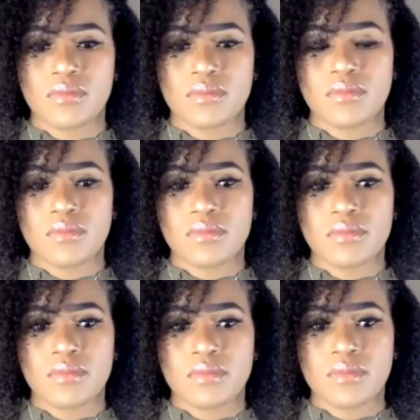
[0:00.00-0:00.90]

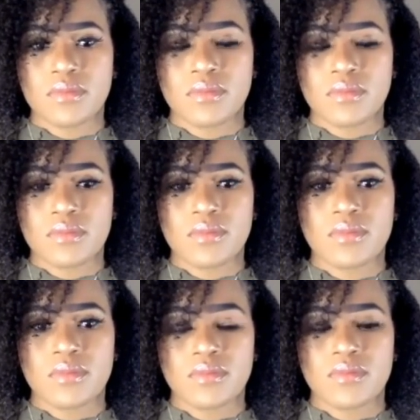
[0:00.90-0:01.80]

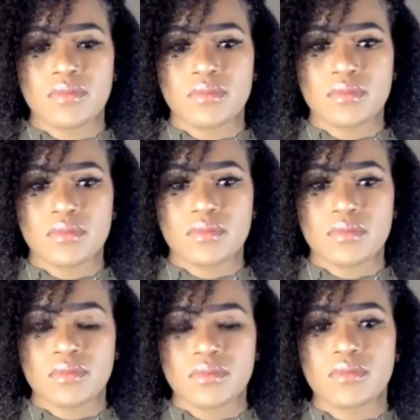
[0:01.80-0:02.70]

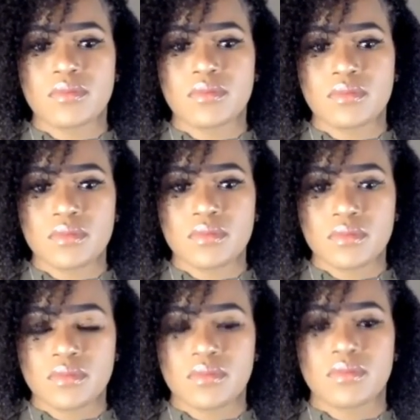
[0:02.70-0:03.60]

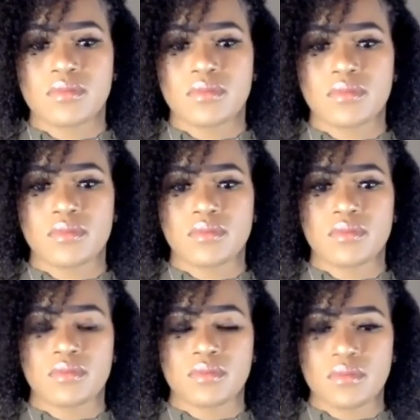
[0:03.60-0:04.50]

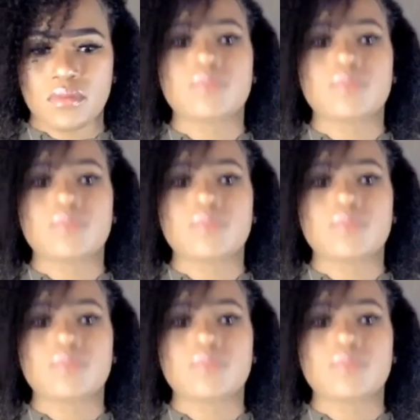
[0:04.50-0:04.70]
(silent)